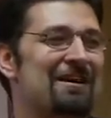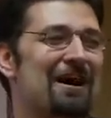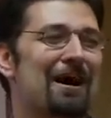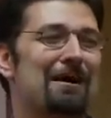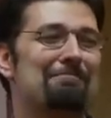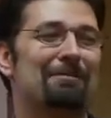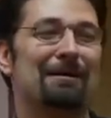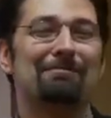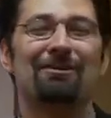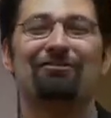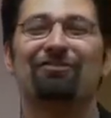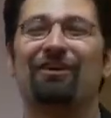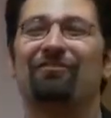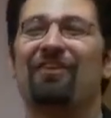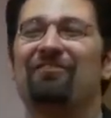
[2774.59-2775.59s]
But I'm going to
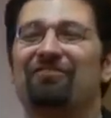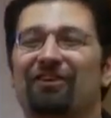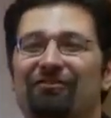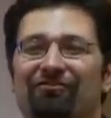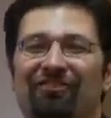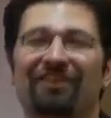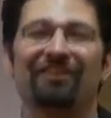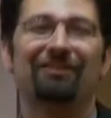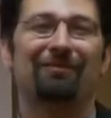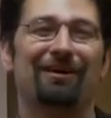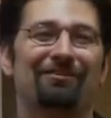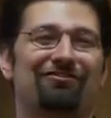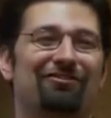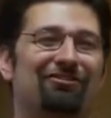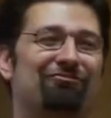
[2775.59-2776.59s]
try to find very friendly
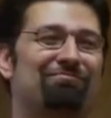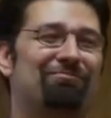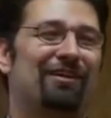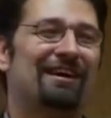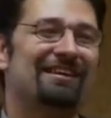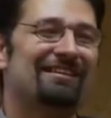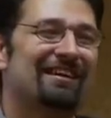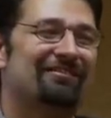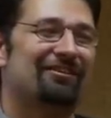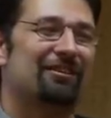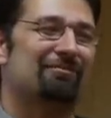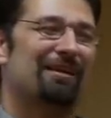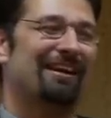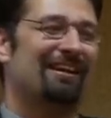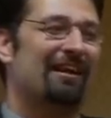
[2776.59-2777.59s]
ways to explain that to
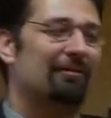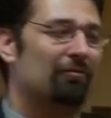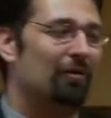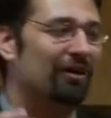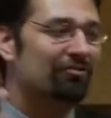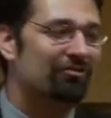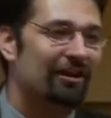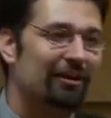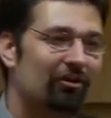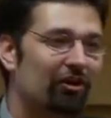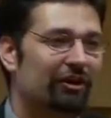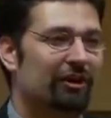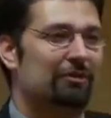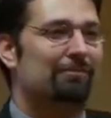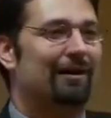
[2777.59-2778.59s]
them, like, well, let's take a
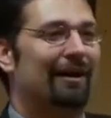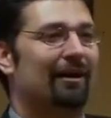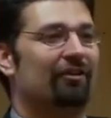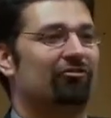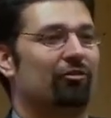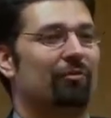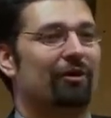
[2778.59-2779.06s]
look at the biology.